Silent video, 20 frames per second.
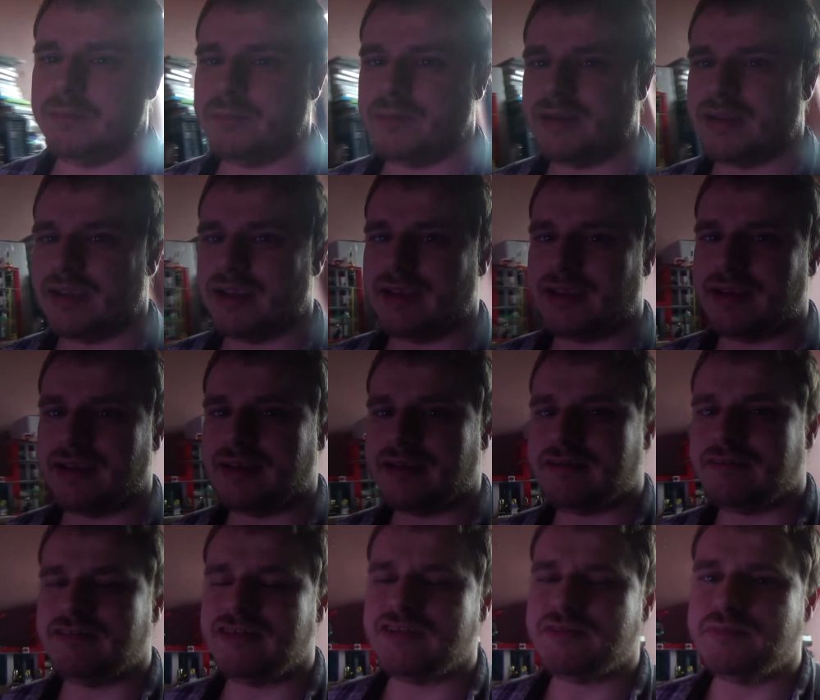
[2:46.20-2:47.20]
begins
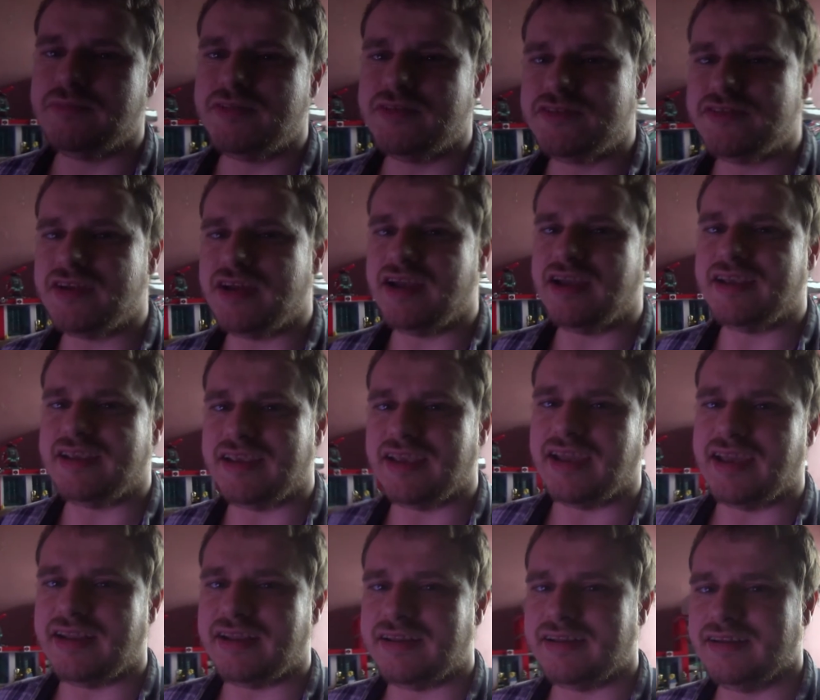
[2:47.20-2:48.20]
Christmas
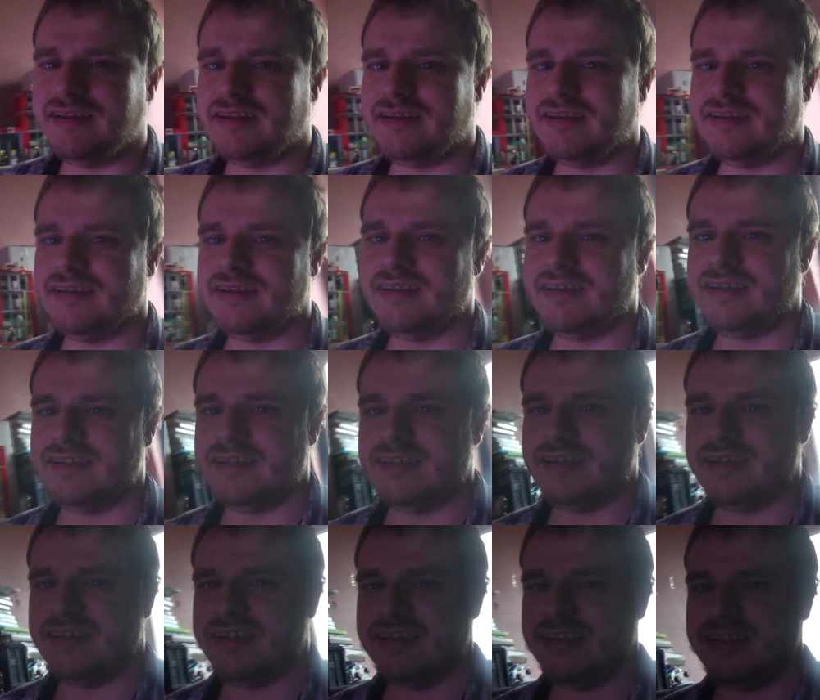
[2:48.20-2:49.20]
again
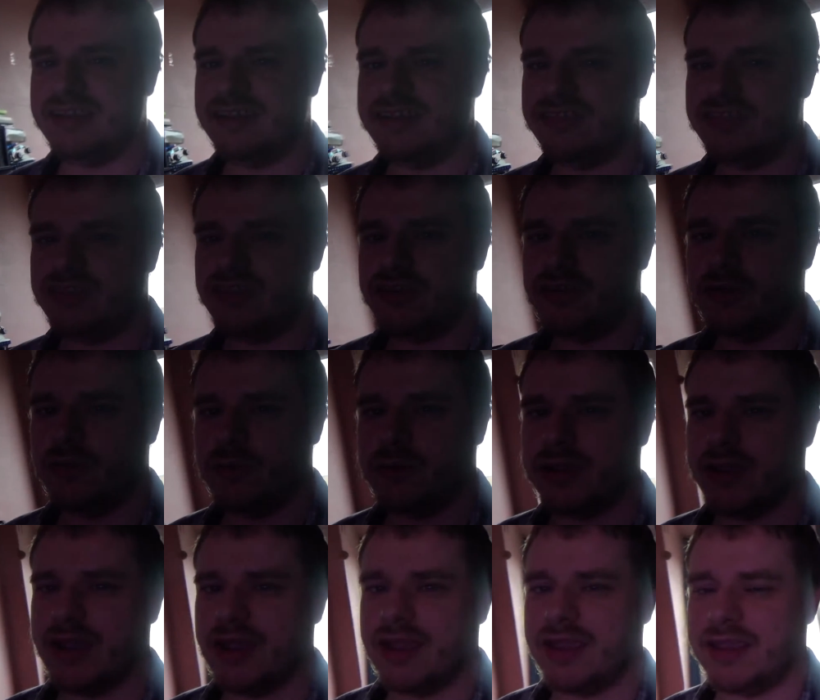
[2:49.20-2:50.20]
in the U
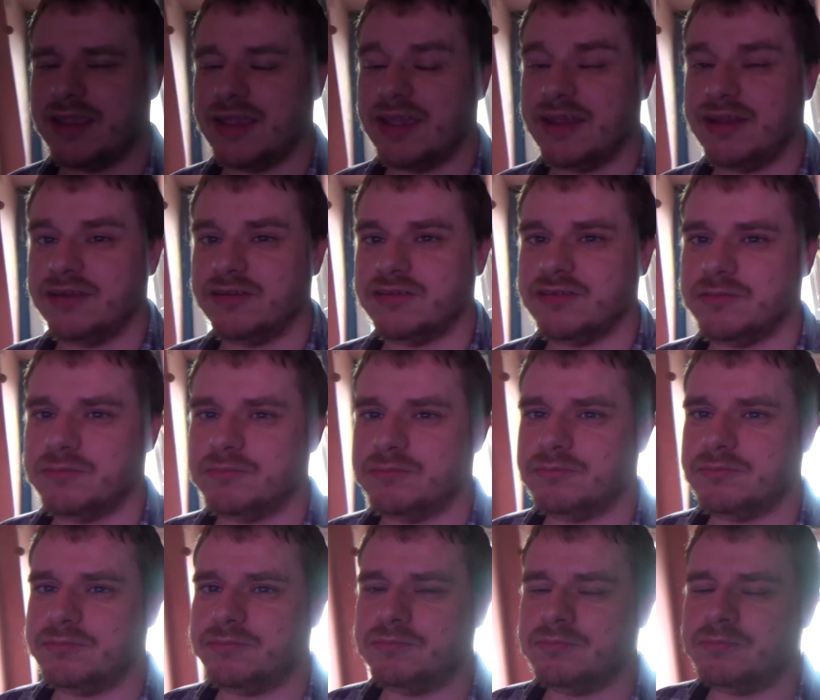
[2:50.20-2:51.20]
K and
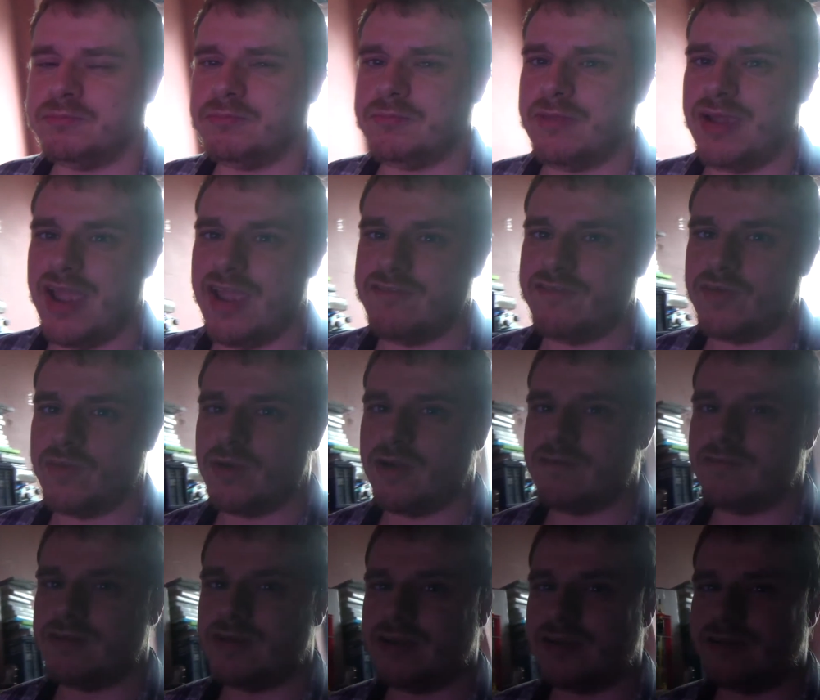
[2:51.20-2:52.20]
everywhere
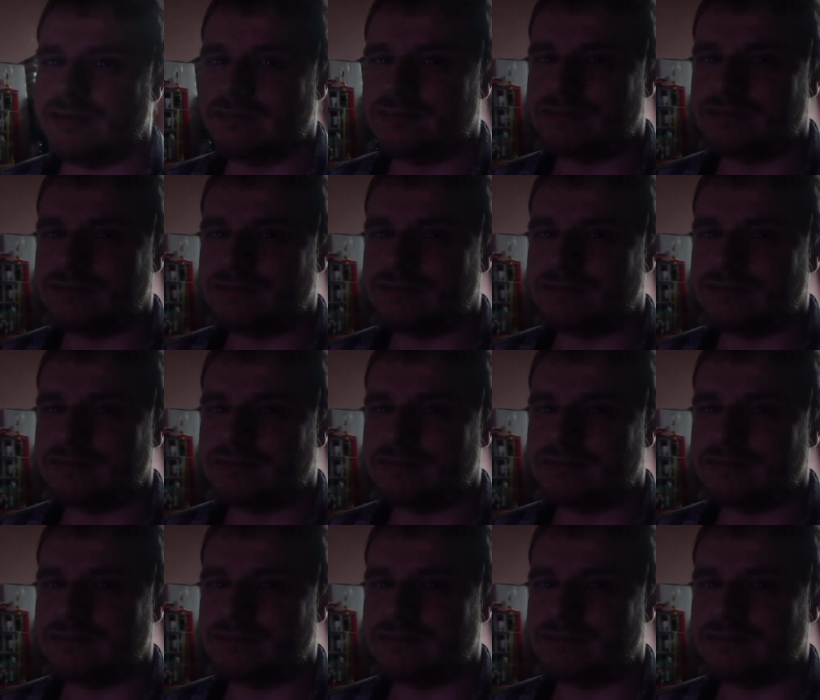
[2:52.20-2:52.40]
really.